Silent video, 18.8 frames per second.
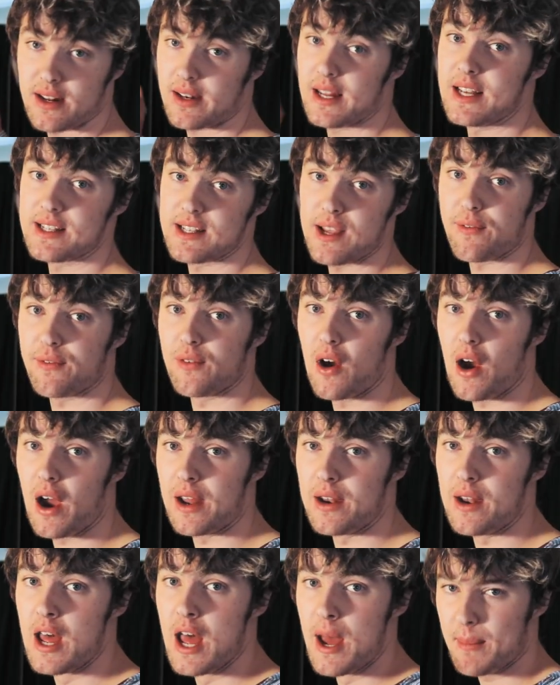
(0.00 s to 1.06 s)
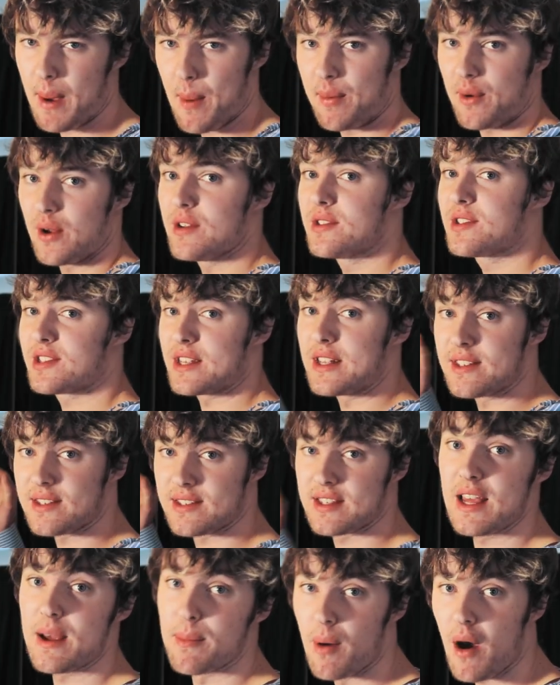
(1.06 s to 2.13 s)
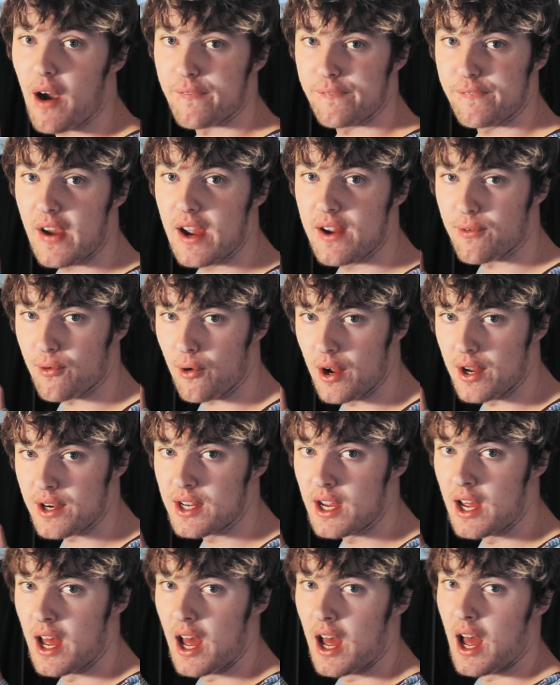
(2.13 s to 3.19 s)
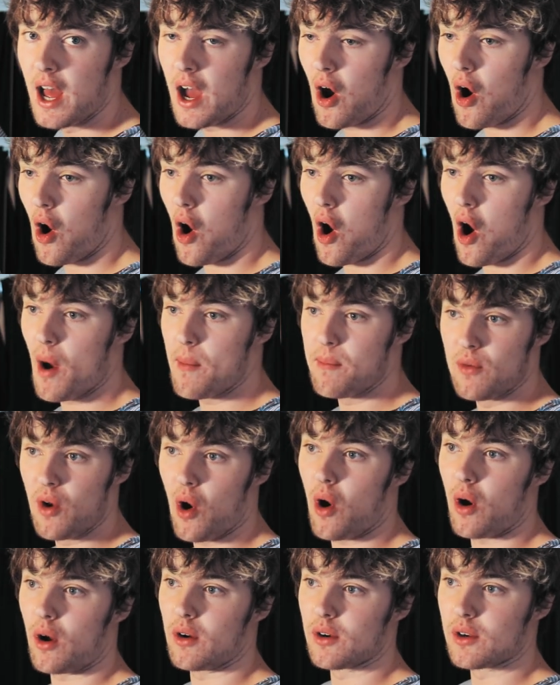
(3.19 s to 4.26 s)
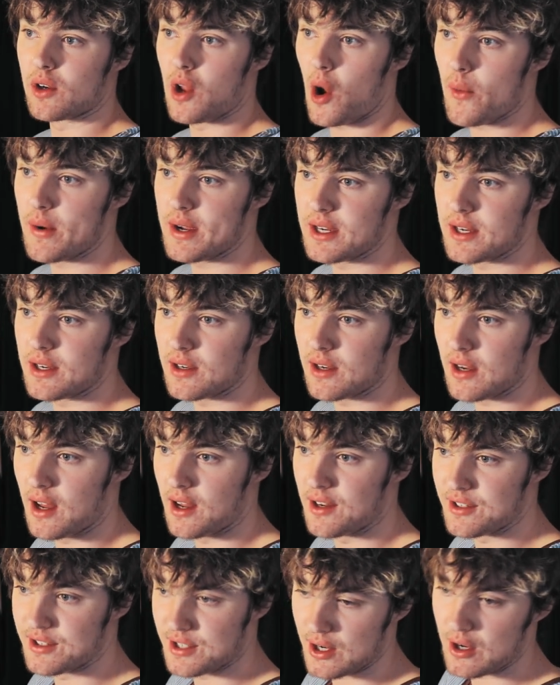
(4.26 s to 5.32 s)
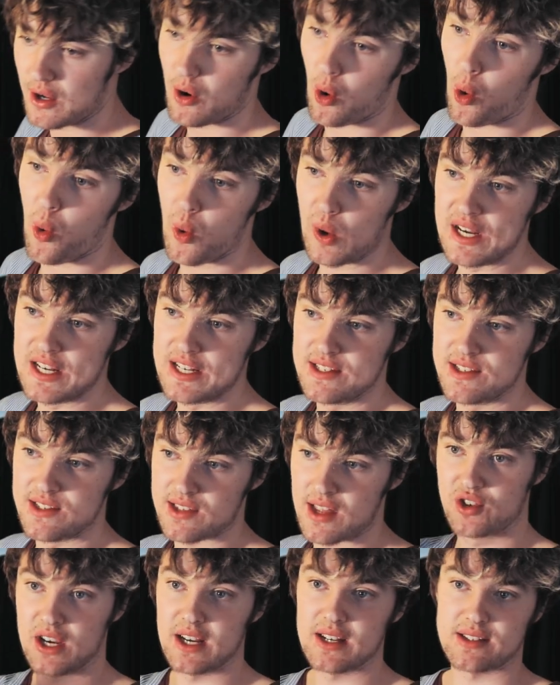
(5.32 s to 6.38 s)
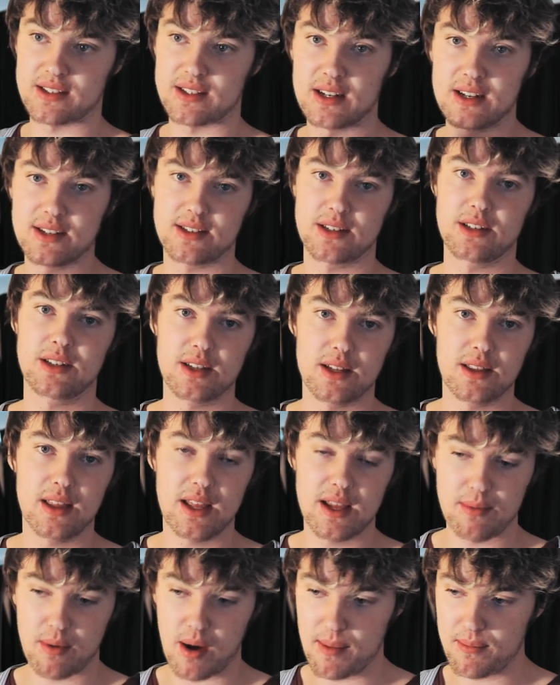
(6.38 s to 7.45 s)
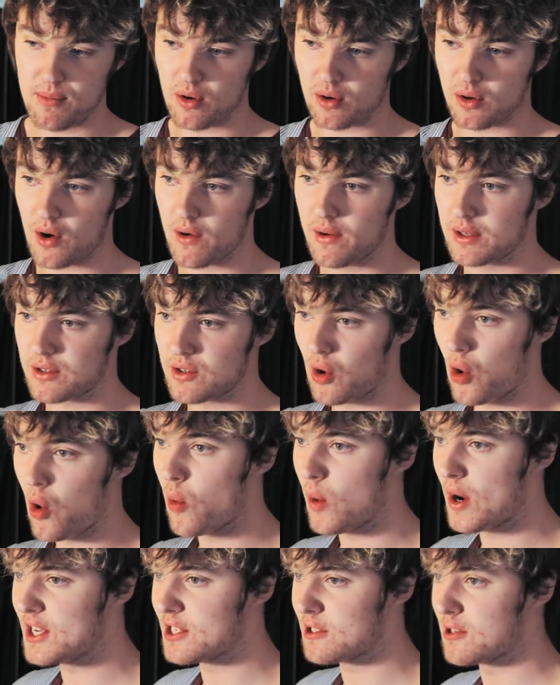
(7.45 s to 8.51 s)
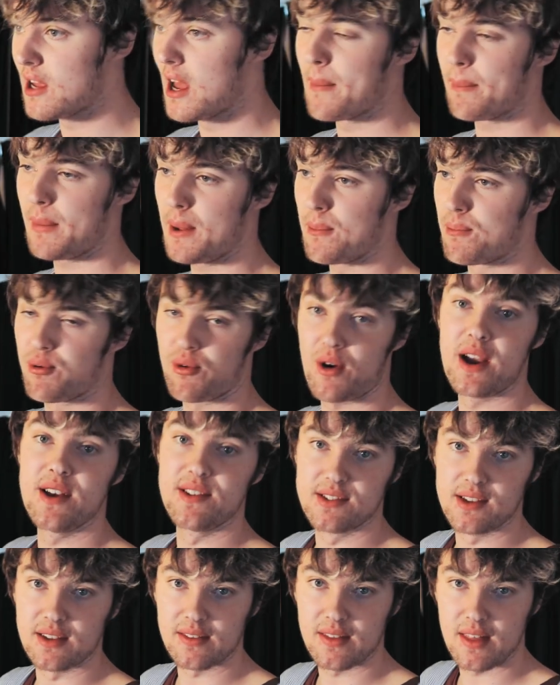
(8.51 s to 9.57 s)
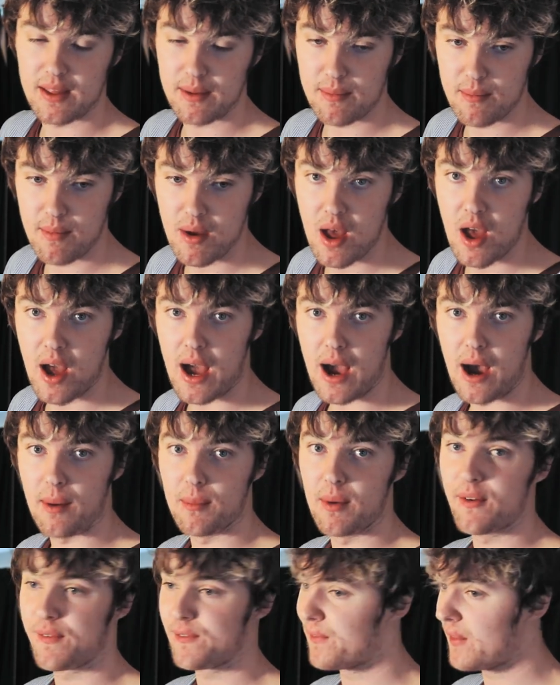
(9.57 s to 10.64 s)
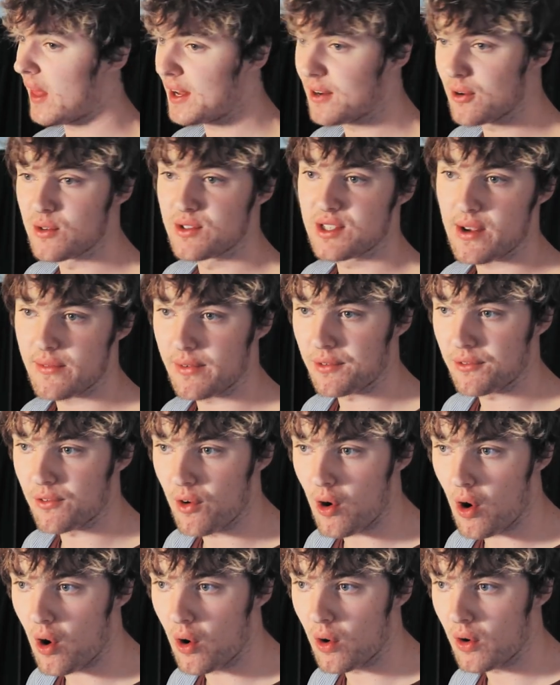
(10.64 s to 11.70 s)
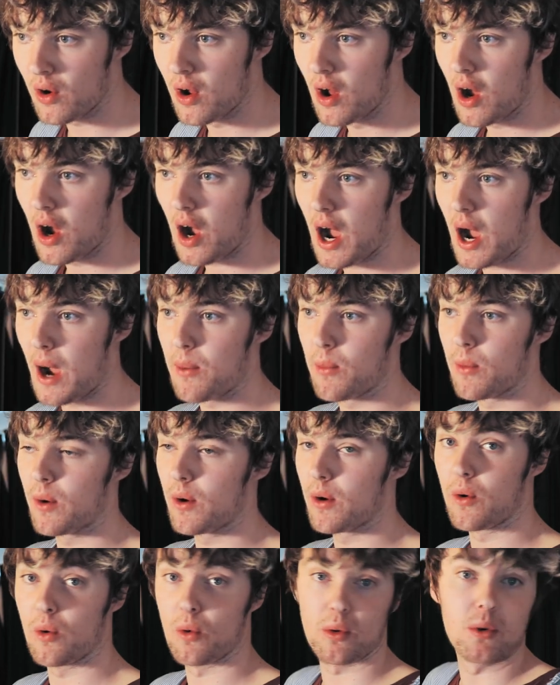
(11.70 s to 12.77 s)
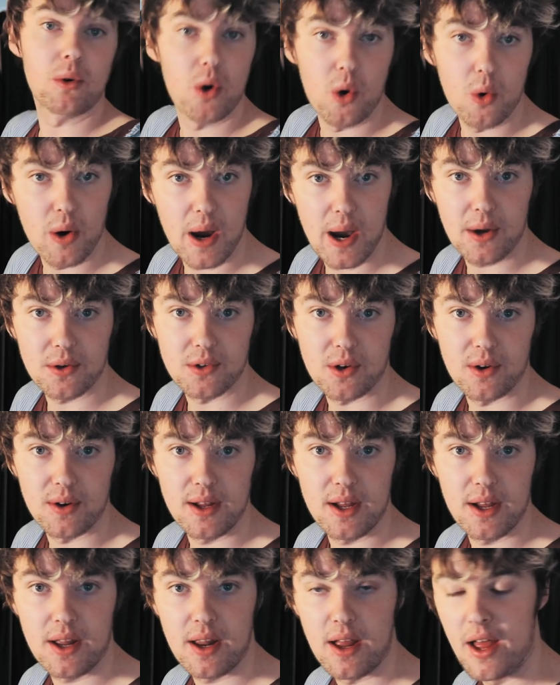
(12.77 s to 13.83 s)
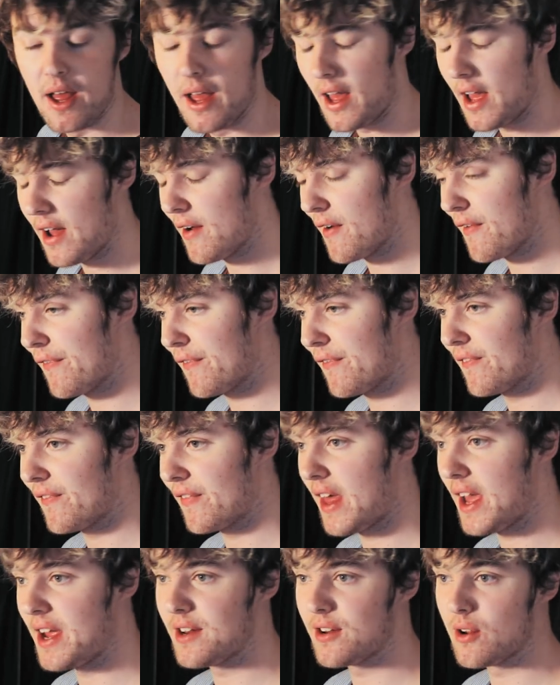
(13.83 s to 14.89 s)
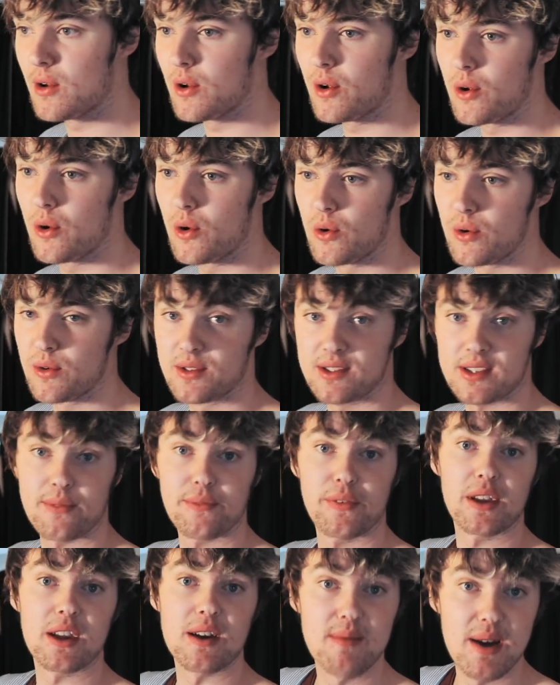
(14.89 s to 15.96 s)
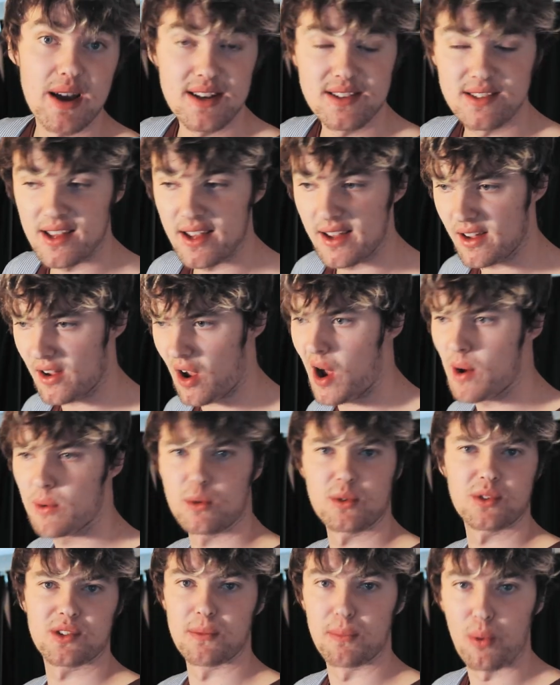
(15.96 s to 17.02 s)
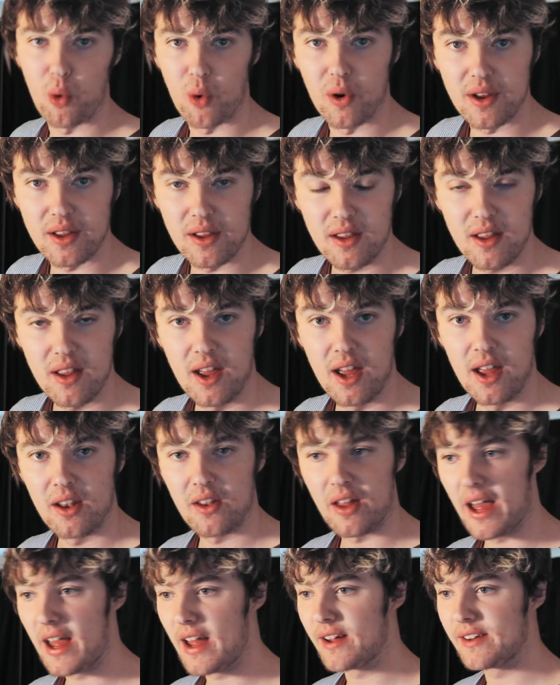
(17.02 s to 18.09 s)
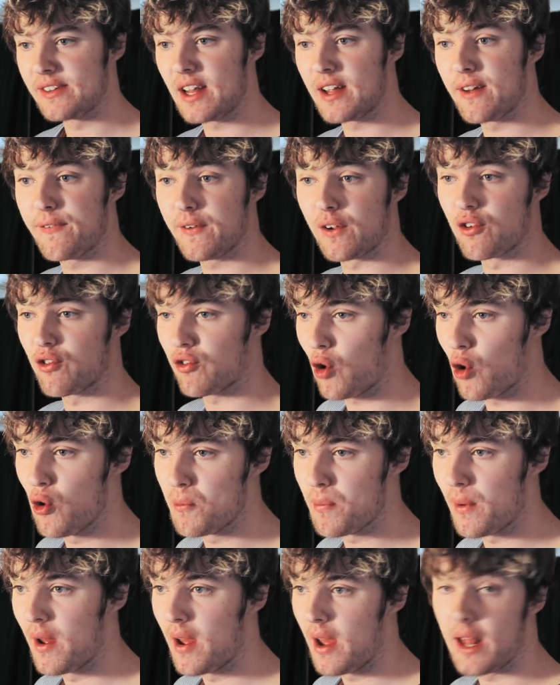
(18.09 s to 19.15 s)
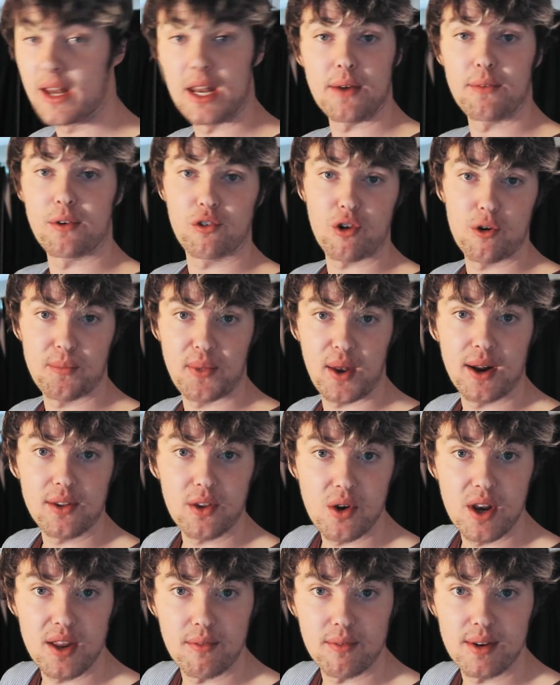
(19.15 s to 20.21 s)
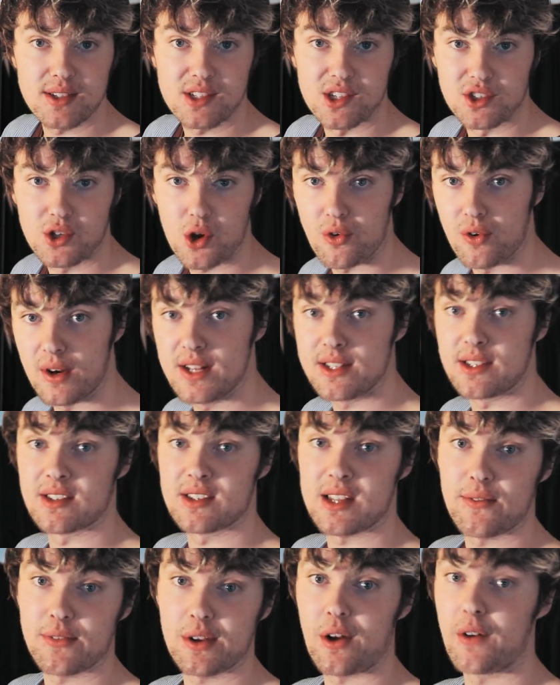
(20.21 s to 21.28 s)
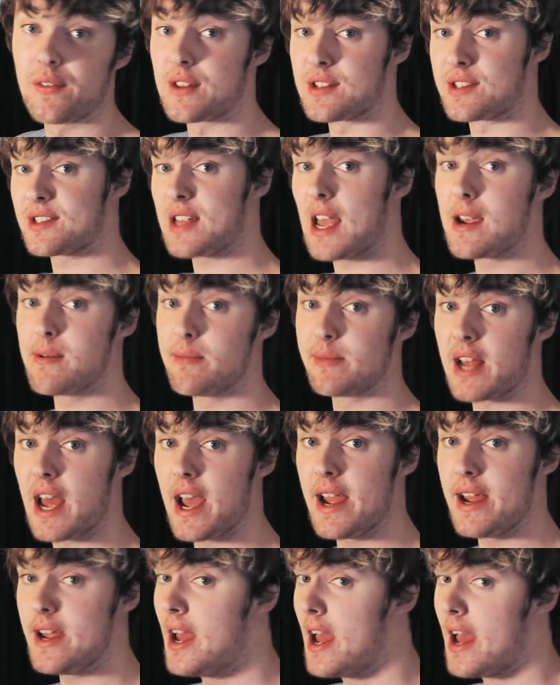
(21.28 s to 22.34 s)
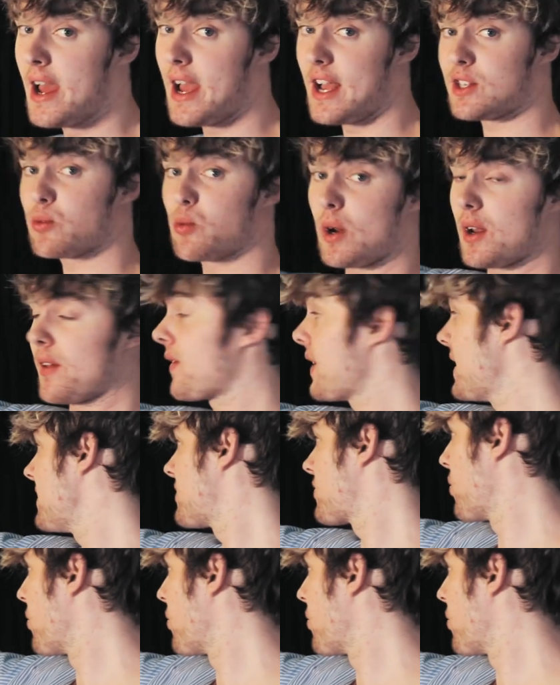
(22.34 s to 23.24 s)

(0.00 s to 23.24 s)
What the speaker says: and SF9. But because since they're my favourite, I'm not going to always just listen to them. I'm not going to always be praising them. If they do something wrong, I will call out on it. If they do something amazing, I will support it. Like, and if a group, another group that I don't even listen to releases something on the same day as one of these